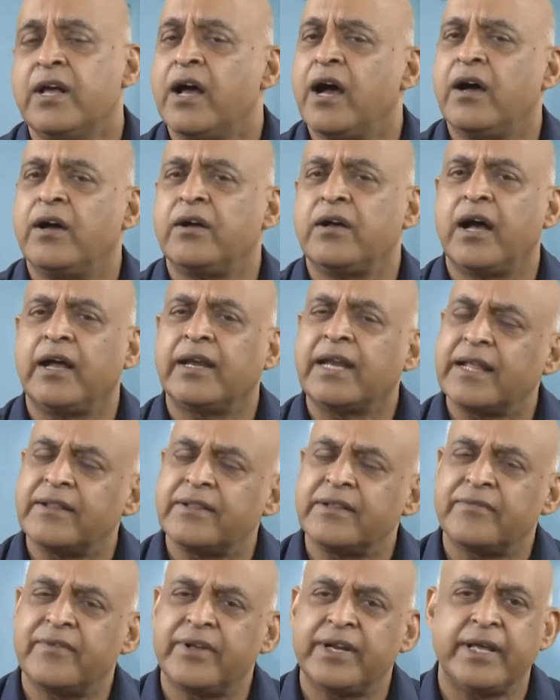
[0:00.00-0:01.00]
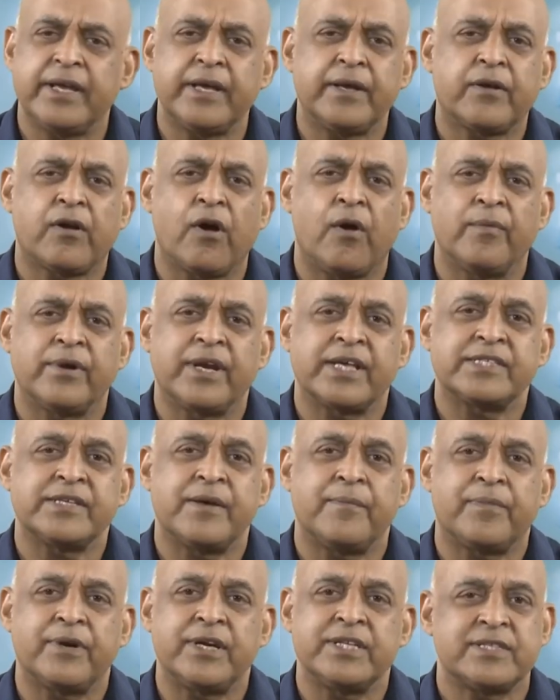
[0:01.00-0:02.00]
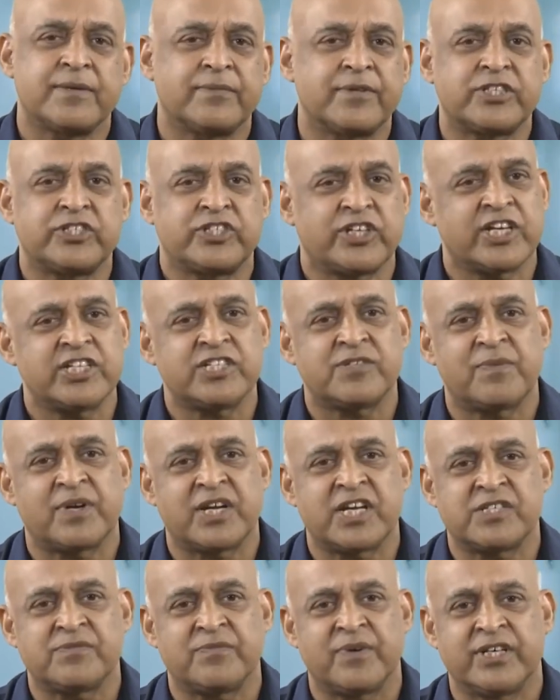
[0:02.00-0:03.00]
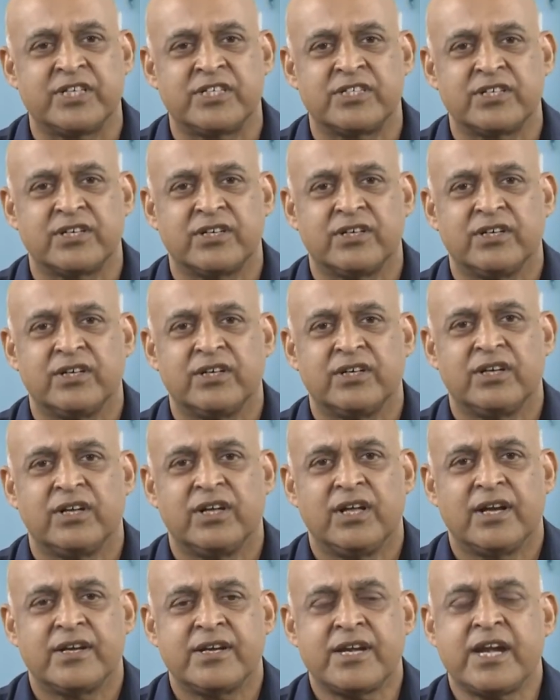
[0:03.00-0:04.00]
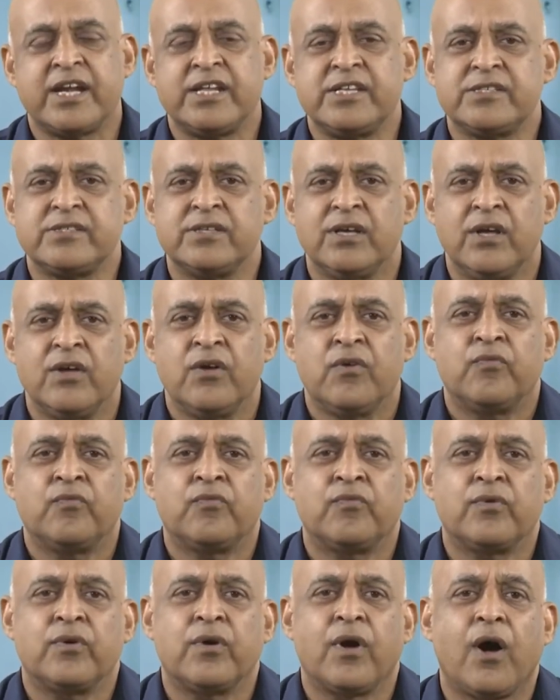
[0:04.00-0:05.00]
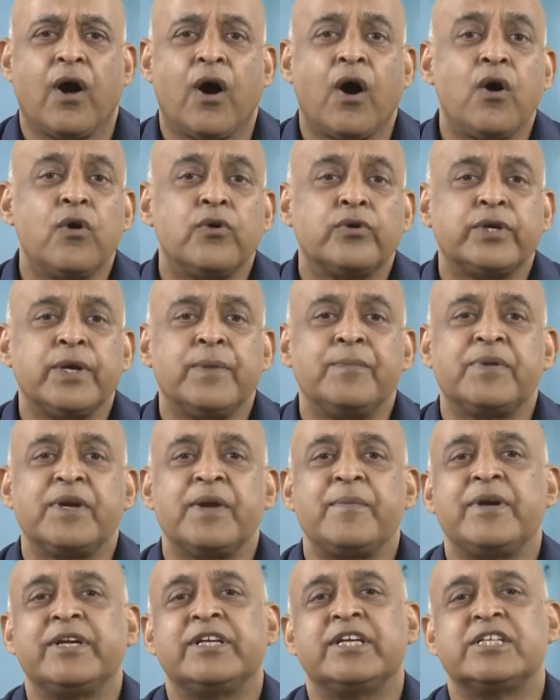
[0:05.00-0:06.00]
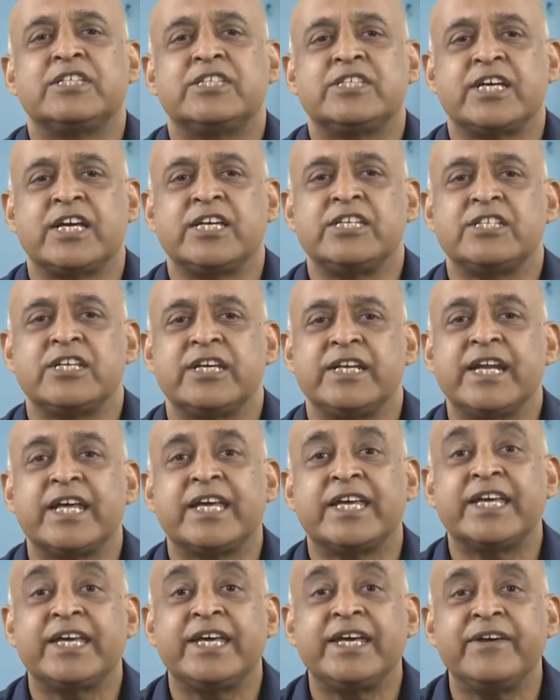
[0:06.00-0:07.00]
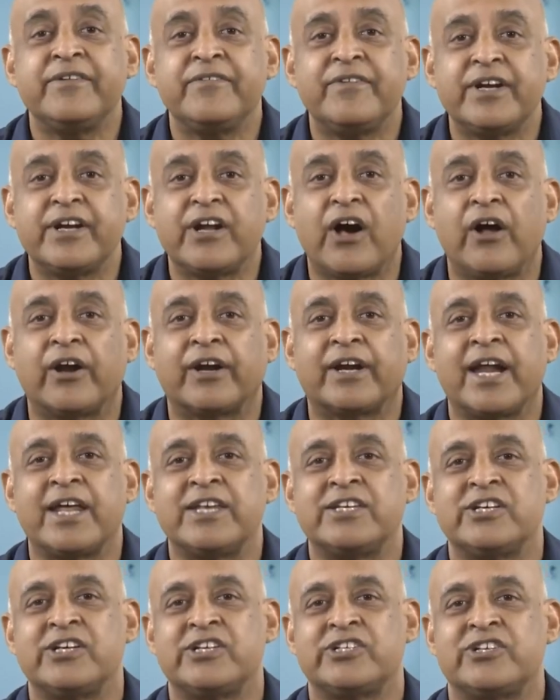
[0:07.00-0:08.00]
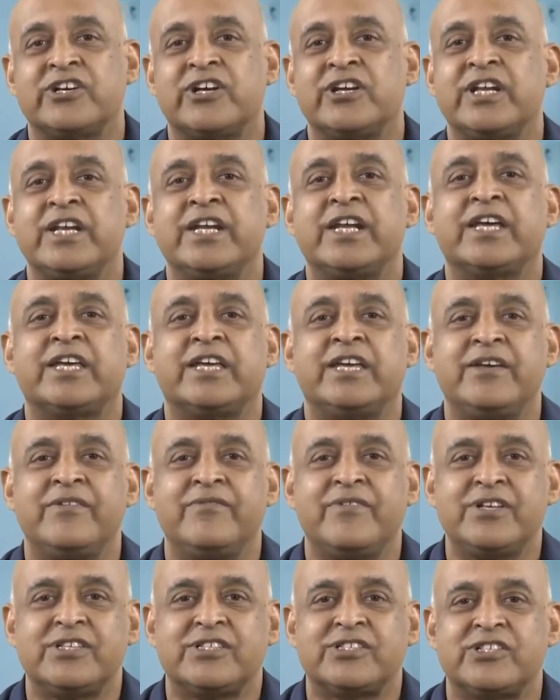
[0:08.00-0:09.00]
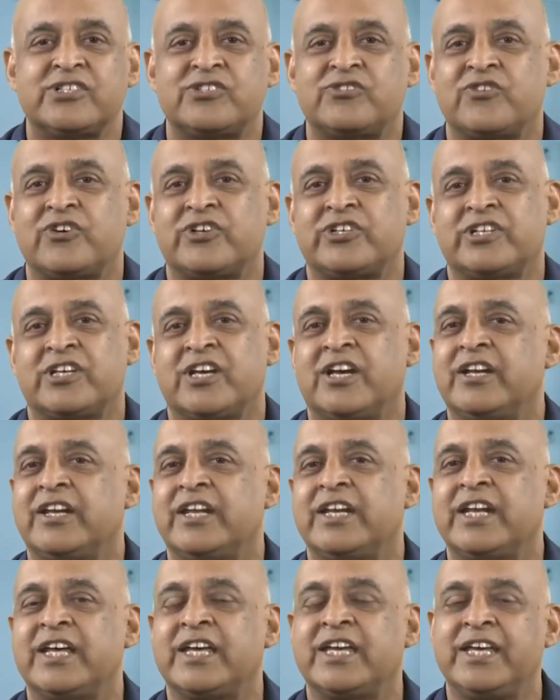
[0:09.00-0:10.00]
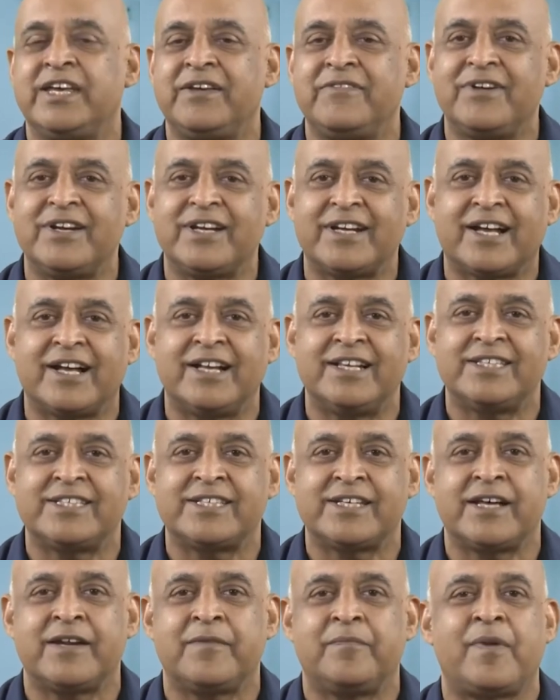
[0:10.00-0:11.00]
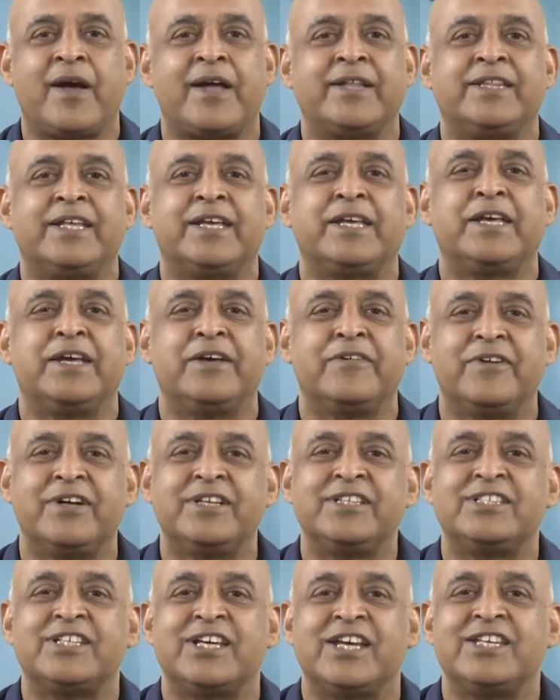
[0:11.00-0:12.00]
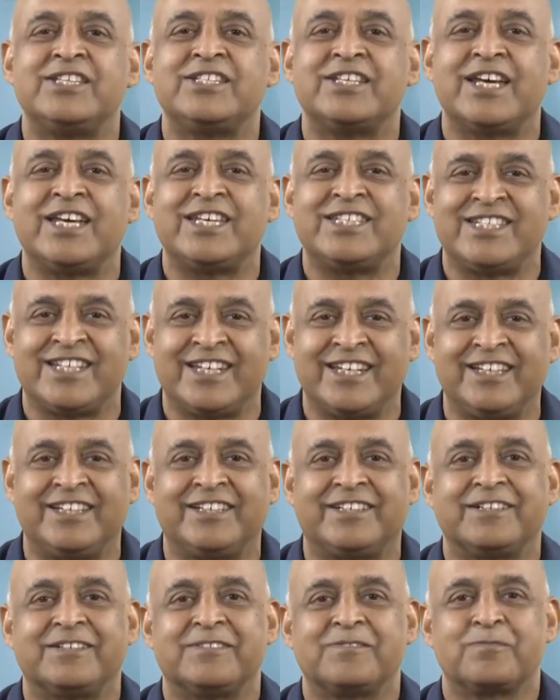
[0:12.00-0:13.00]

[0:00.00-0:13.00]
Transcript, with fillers: Uh, another very common example is of the change management, that is how to implement the change in a given organization, in a given situation, in a given culture by the given change agent.